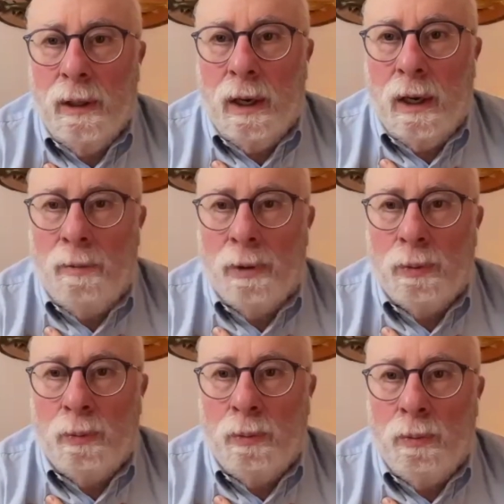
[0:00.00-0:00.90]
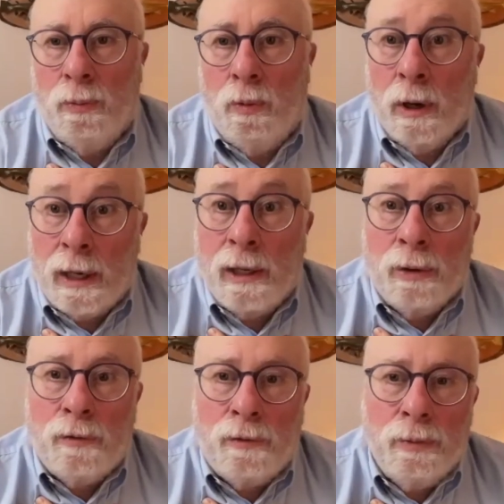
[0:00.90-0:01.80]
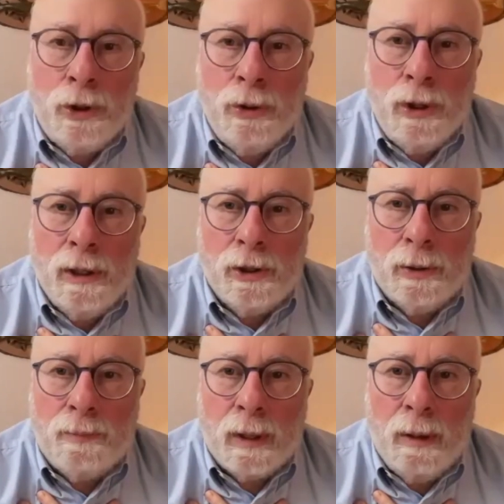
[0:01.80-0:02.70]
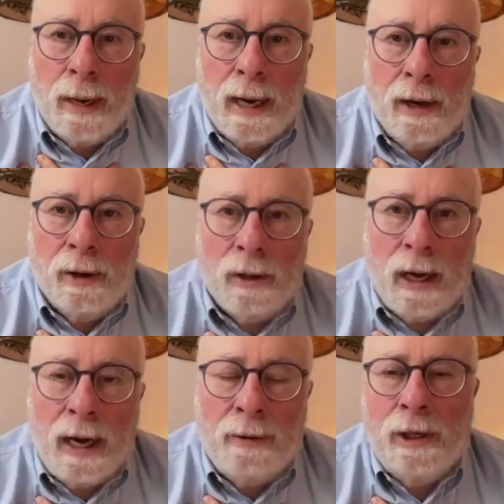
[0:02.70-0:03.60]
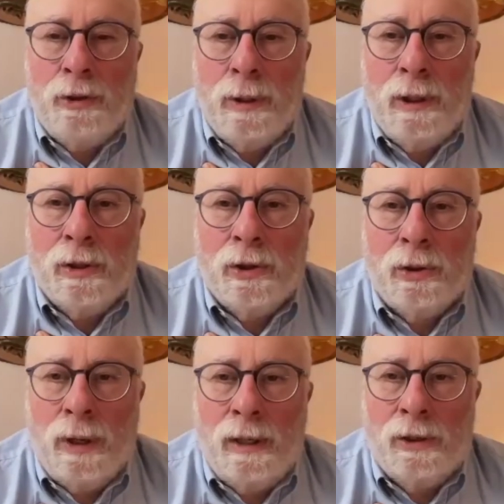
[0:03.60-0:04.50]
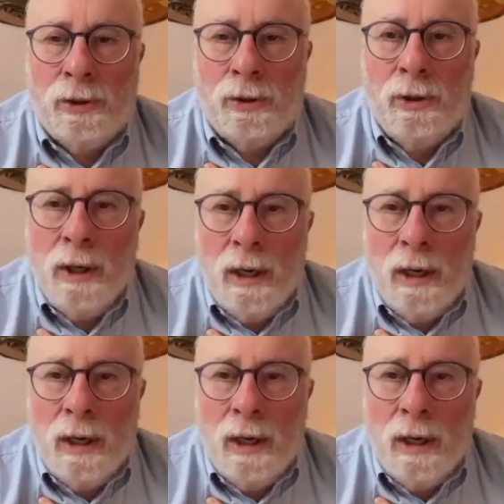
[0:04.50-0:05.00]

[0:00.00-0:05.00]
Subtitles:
with what I learned from Judaism about how I treat the stranger